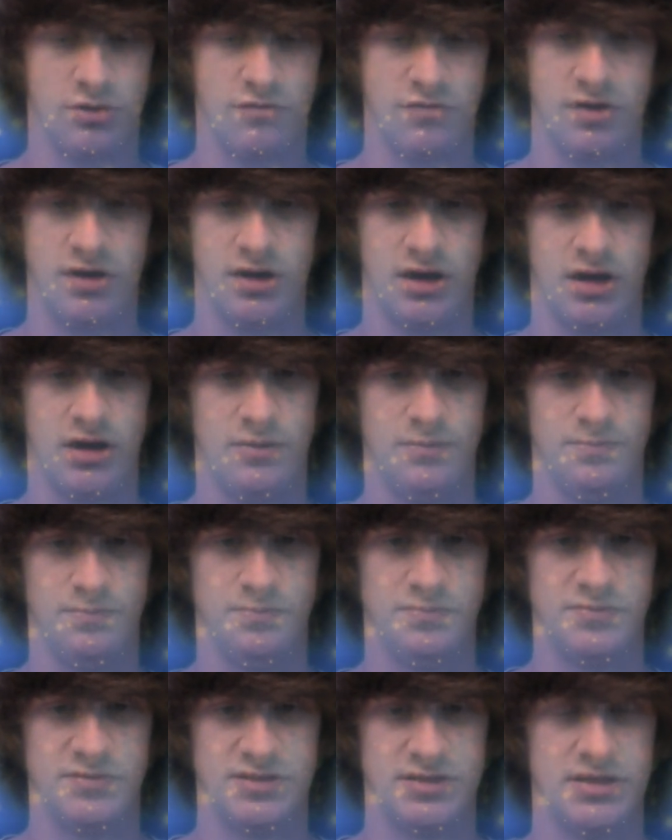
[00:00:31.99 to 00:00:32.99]
of that I'm
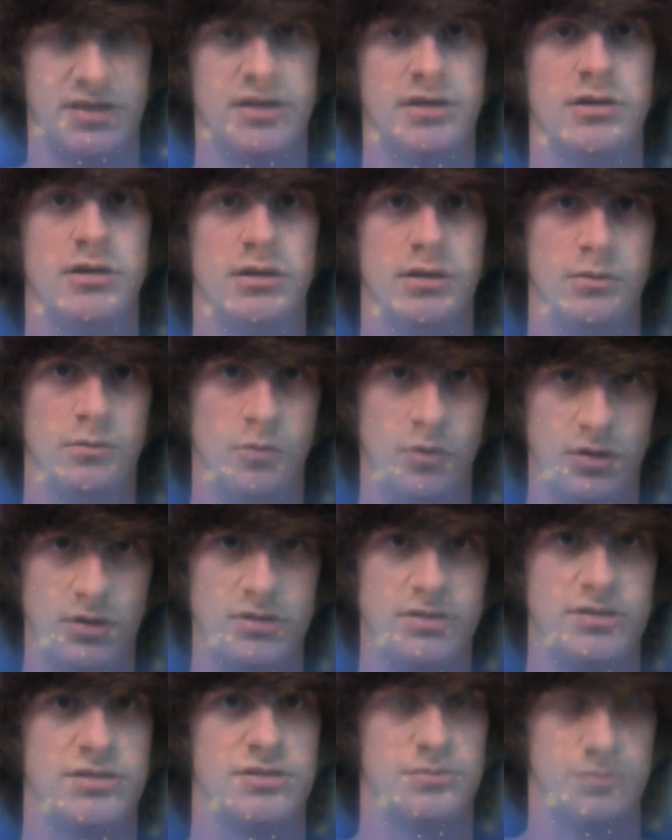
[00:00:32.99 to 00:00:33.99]
today
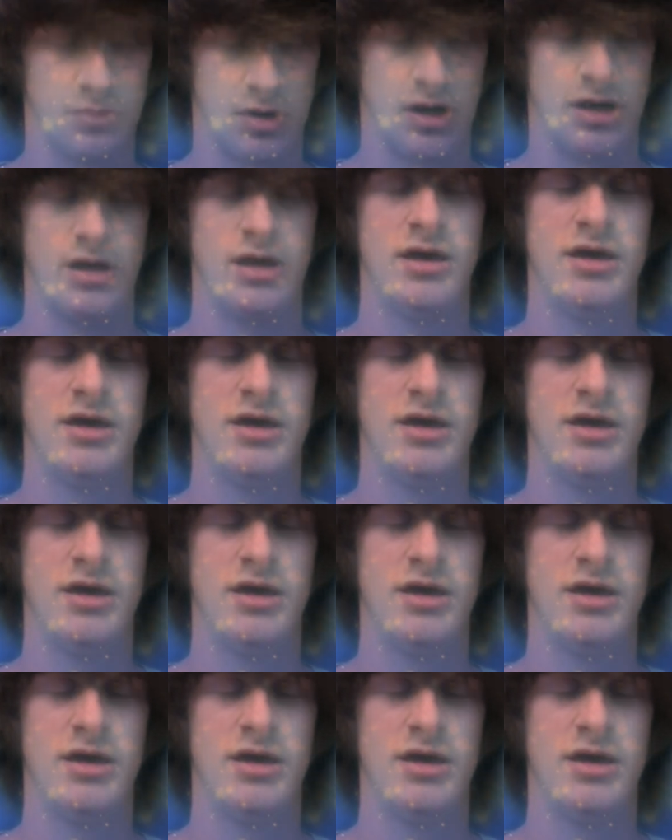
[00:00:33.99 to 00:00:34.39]
was my